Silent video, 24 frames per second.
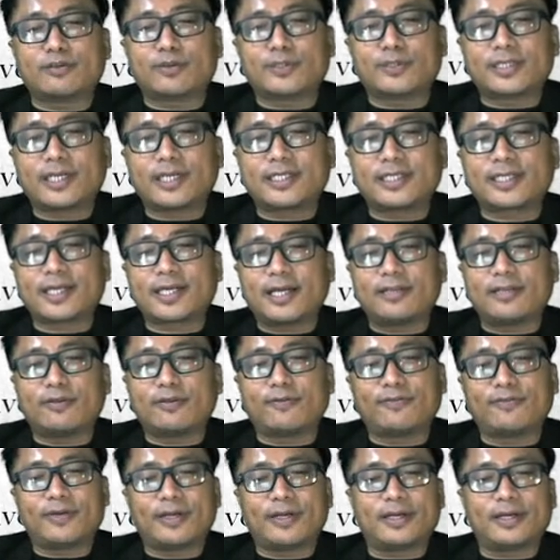or such kind
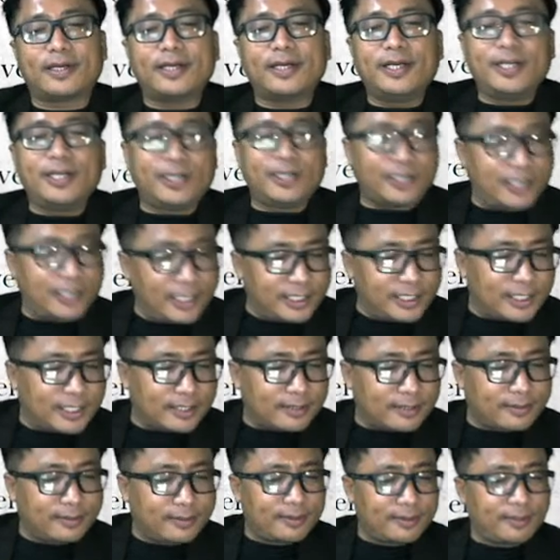of a
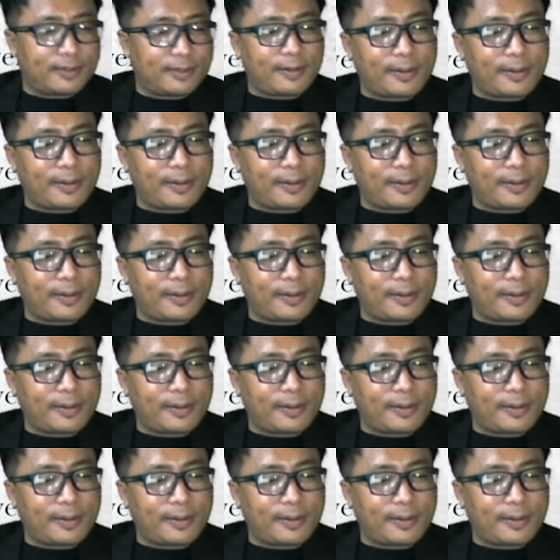region